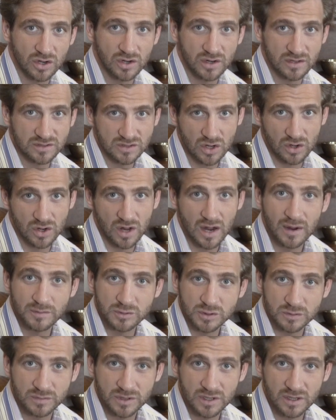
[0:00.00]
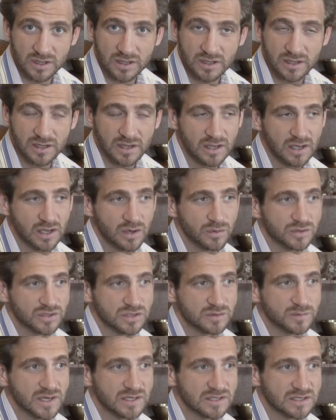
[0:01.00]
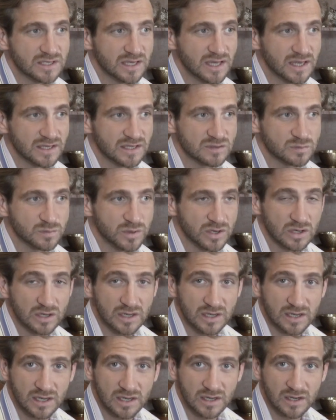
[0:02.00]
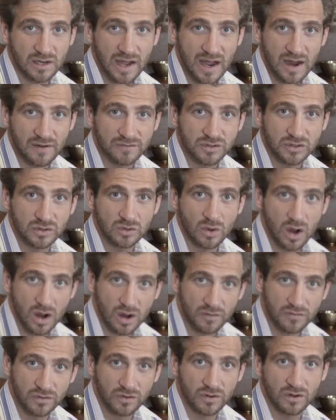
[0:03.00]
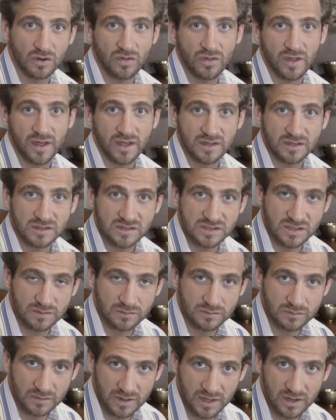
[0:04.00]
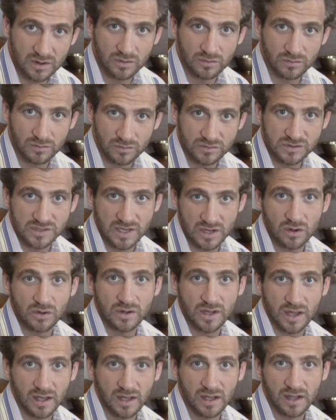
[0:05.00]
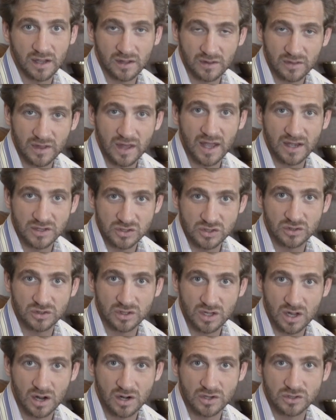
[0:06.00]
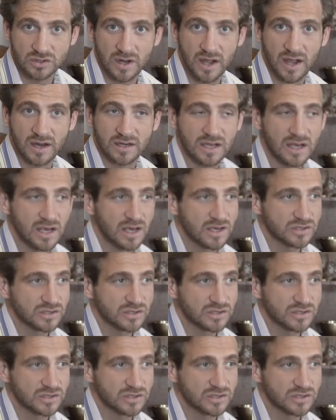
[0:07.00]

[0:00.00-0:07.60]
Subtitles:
it's called option period, which is basically like this period after you offer and they say okay and they execute the contract.